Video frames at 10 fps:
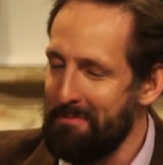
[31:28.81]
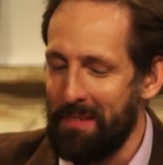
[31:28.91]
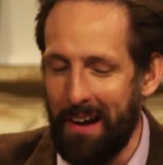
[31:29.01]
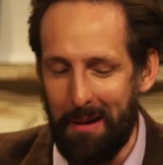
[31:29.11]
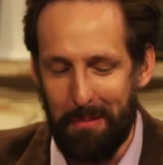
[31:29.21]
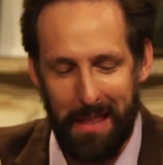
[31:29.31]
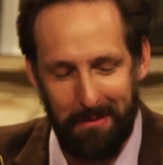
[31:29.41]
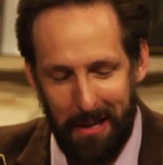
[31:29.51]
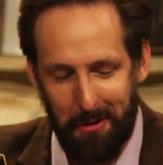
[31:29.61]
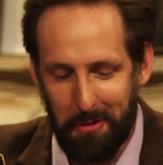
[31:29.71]
But
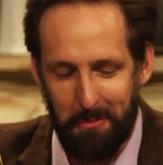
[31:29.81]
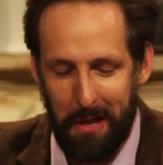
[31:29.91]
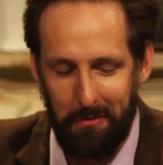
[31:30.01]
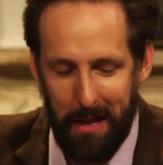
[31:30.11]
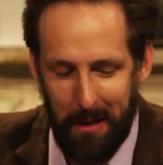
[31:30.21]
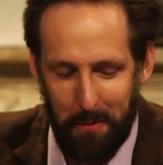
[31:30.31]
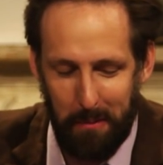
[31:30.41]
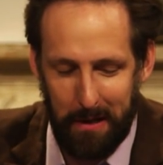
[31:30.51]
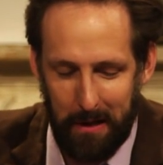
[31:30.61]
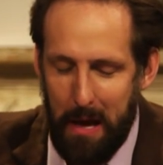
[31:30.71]
that
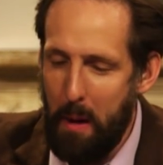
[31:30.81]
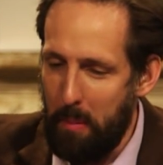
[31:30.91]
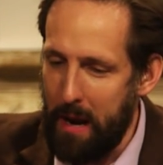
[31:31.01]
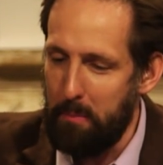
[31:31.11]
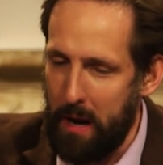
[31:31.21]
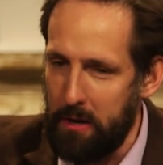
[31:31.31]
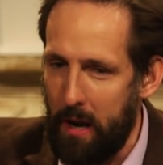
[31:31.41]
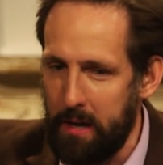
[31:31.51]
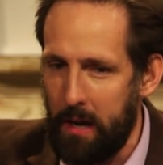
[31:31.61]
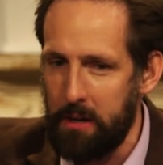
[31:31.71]
interplay again. But
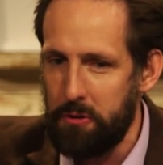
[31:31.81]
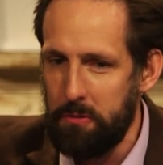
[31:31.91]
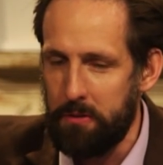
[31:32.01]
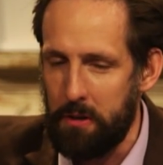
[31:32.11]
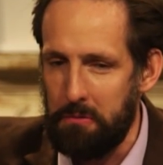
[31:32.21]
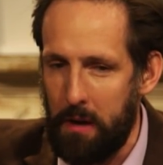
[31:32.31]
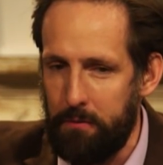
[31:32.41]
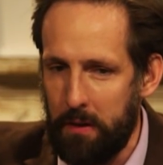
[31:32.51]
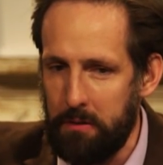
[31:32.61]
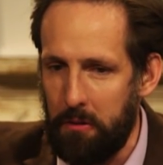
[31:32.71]
I do. I
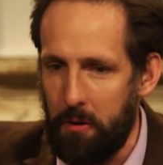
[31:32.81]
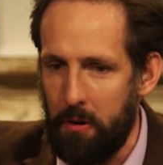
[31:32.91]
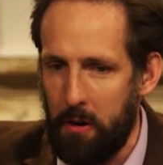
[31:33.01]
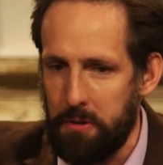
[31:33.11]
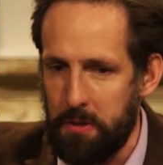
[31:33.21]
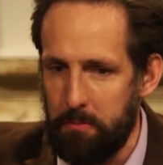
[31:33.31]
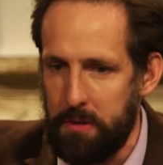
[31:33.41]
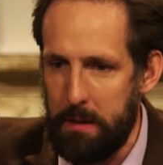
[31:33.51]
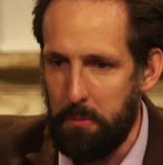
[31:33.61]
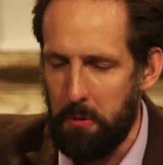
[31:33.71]
feel like that there are some
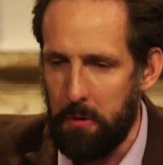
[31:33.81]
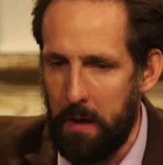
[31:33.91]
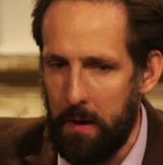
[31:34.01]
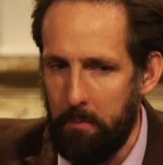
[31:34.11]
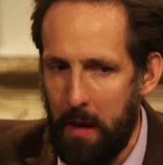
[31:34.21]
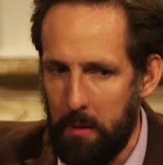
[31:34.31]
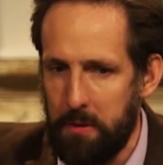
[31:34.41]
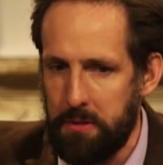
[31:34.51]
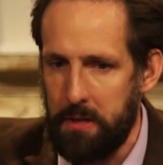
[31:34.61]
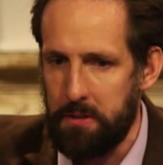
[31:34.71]
deeper
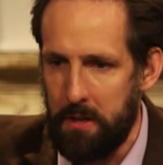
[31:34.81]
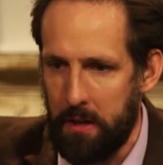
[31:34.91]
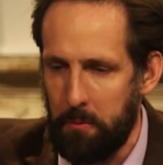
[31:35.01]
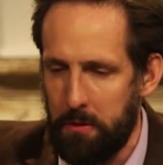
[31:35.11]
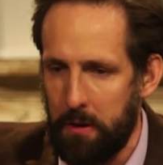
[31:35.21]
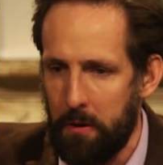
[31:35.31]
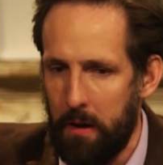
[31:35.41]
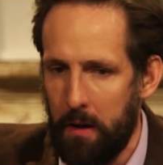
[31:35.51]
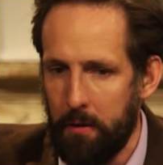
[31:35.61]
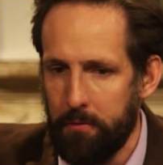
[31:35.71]
elements that he's dealing with there
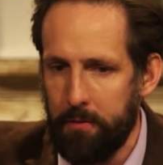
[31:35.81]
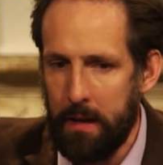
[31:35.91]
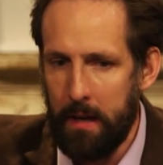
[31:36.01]
of